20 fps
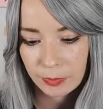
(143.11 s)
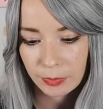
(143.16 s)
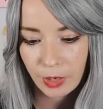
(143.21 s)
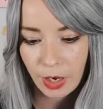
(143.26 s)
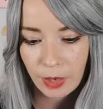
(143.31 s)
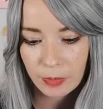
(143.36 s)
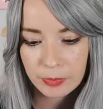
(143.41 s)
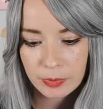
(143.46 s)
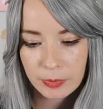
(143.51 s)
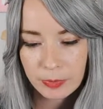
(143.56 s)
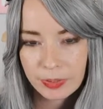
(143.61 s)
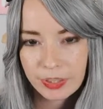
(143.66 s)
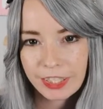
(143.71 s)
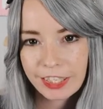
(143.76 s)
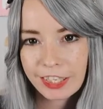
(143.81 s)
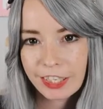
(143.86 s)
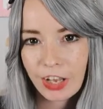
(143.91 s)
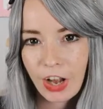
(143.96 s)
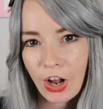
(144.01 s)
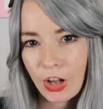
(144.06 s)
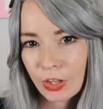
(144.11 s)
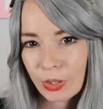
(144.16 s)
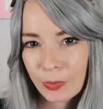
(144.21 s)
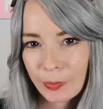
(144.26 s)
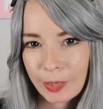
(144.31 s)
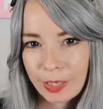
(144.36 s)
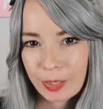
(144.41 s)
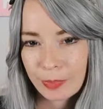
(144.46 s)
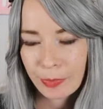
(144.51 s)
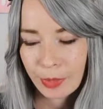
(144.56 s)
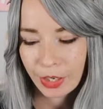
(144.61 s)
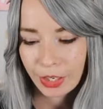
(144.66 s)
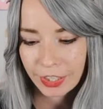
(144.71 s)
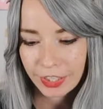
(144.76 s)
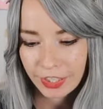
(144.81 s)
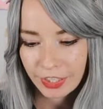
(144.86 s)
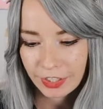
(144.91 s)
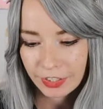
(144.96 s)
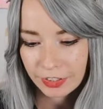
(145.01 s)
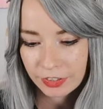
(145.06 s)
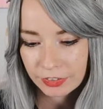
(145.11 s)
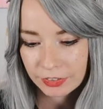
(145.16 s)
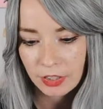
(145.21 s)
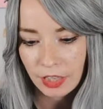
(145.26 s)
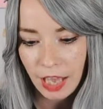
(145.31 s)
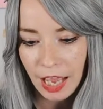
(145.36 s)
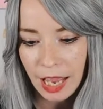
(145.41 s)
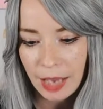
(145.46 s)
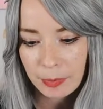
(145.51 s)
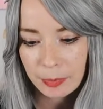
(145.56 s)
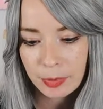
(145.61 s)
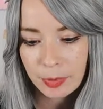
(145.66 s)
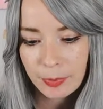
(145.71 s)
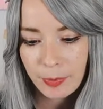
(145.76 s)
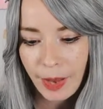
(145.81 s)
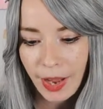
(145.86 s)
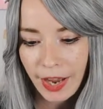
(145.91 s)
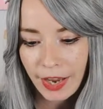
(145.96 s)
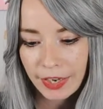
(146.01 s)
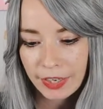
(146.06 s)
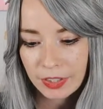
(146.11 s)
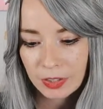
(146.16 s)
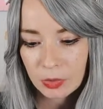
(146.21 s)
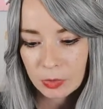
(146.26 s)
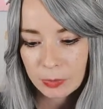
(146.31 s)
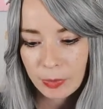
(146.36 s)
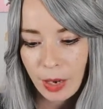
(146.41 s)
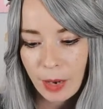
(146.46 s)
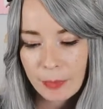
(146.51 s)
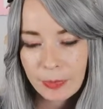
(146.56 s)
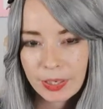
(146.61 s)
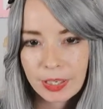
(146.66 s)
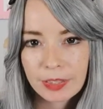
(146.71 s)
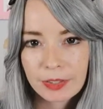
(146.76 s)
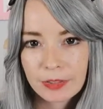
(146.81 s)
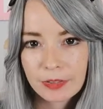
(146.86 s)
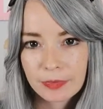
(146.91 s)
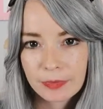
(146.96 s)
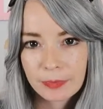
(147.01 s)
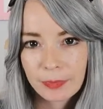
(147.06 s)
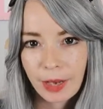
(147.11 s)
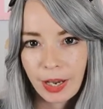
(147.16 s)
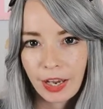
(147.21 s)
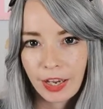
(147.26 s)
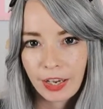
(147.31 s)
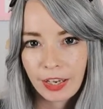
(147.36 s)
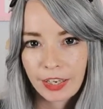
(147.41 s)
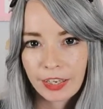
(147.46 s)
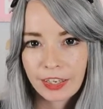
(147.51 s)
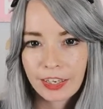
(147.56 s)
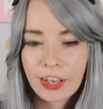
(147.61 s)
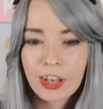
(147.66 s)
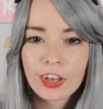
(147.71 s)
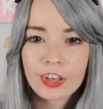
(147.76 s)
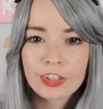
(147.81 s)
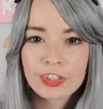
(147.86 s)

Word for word: Probably Halloween party. Apple pie or pumpkin pie?